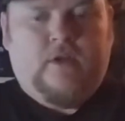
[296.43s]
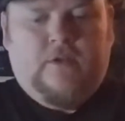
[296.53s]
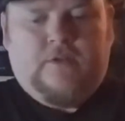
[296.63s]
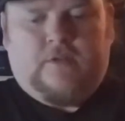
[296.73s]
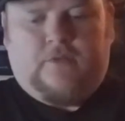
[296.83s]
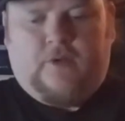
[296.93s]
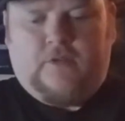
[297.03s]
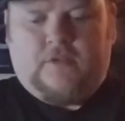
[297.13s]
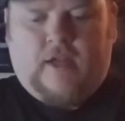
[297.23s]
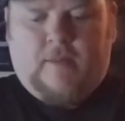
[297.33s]
it's the
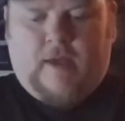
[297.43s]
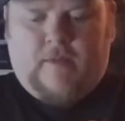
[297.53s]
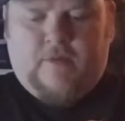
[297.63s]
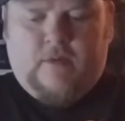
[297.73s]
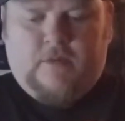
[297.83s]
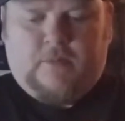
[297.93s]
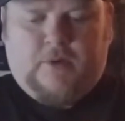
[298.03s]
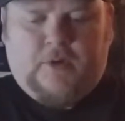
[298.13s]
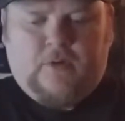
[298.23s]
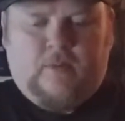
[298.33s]
first time having them, which is pretty cool.